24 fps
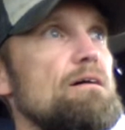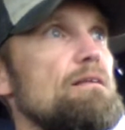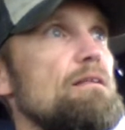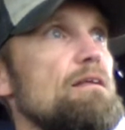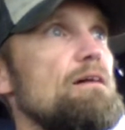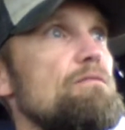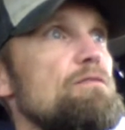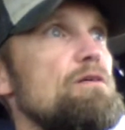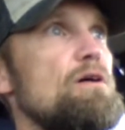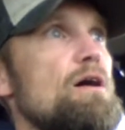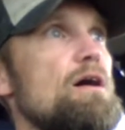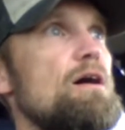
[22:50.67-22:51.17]

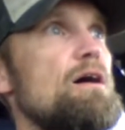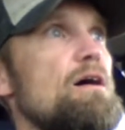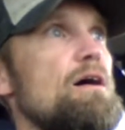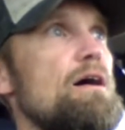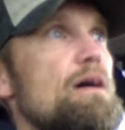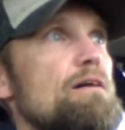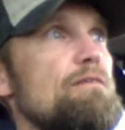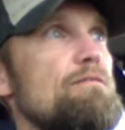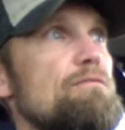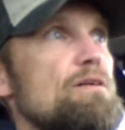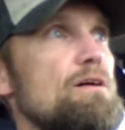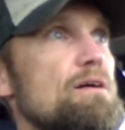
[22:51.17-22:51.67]
Love you all.
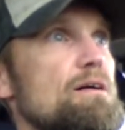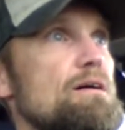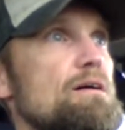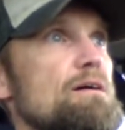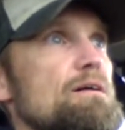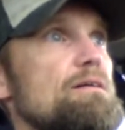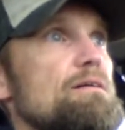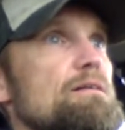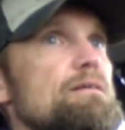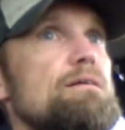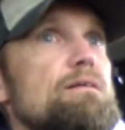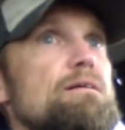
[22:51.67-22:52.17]
Have
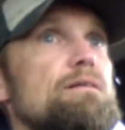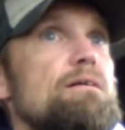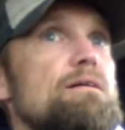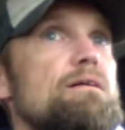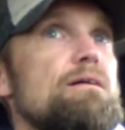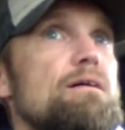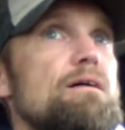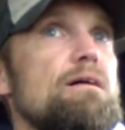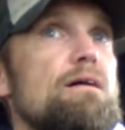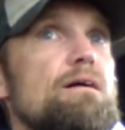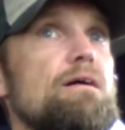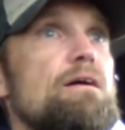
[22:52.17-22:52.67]
a
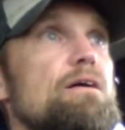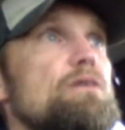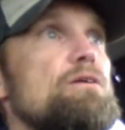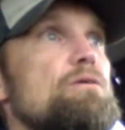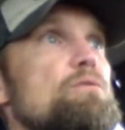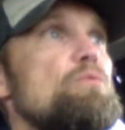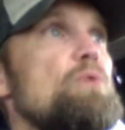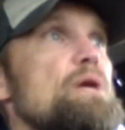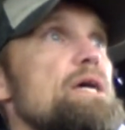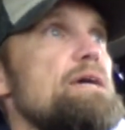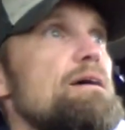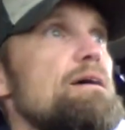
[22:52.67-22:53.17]

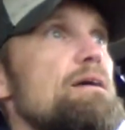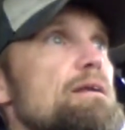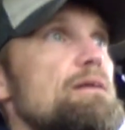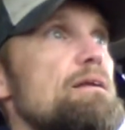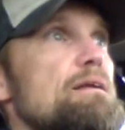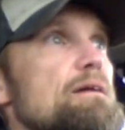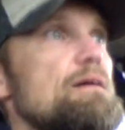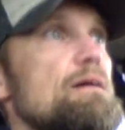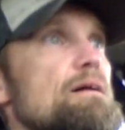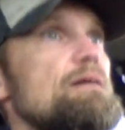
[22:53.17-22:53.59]
good weekend,